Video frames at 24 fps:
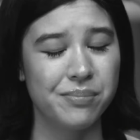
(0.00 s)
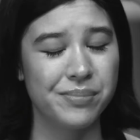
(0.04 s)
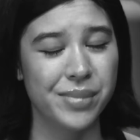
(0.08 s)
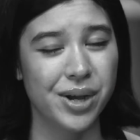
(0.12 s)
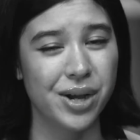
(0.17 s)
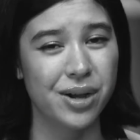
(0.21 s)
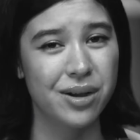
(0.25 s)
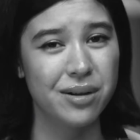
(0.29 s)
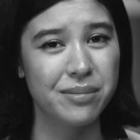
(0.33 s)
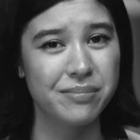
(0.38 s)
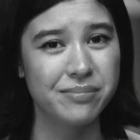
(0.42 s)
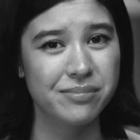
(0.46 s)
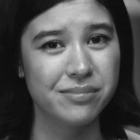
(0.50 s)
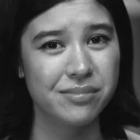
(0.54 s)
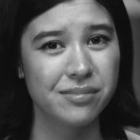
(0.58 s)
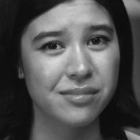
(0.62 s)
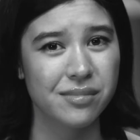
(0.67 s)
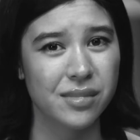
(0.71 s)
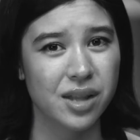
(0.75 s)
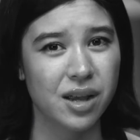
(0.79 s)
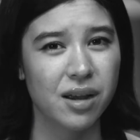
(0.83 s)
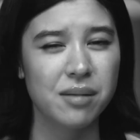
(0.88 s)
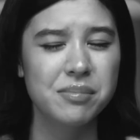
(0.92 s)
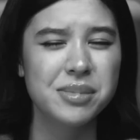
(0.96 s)
Mom,
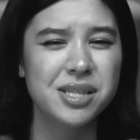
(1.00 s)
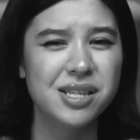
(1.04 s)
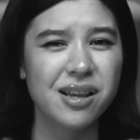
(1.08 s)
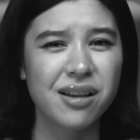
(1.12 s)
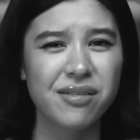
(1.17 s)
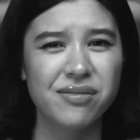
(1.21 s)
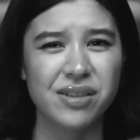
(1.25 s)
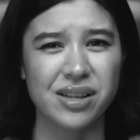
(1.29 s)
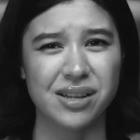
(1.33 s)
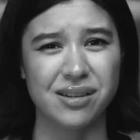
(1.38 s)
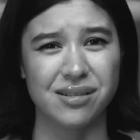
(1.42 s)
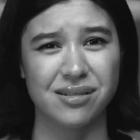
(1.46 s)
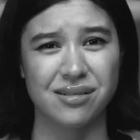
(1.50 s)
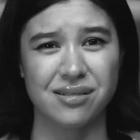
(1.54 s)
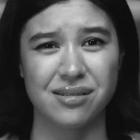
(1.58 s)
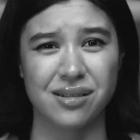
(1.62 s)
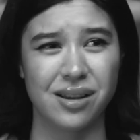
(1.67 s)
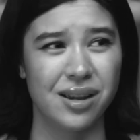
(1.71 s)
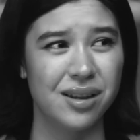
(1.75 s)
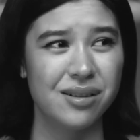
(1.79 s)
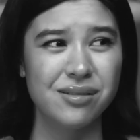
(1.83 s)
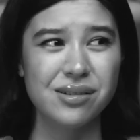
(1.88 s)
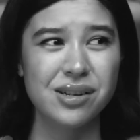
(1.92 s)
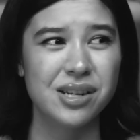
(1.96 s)
I'm seven.
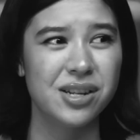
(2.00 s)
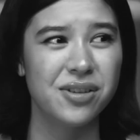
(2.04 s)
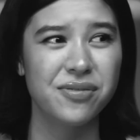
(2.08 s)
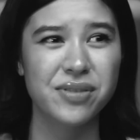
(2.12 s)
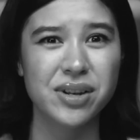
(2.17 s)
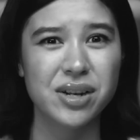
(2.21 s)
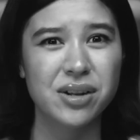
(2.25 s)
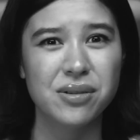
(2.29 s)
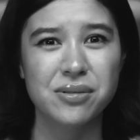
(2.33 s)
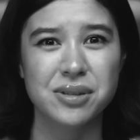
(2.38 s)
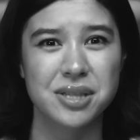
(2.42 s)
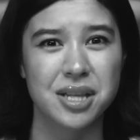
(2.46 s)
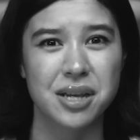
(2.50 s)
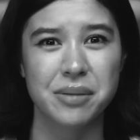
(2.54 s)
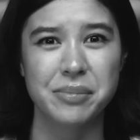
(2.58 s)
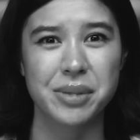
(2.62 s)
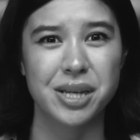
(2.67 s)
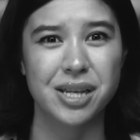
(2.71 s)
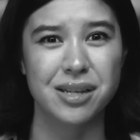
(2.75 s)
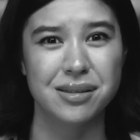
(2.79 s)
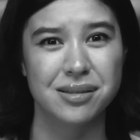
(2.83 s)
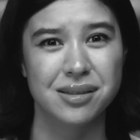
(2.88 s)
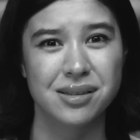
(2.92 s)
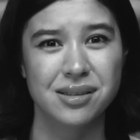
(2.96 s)
I don't even know what that
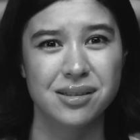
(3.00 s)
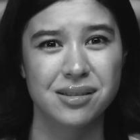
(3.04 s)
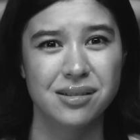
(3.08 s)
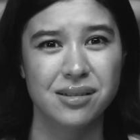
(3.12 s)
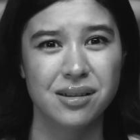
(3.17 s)
means.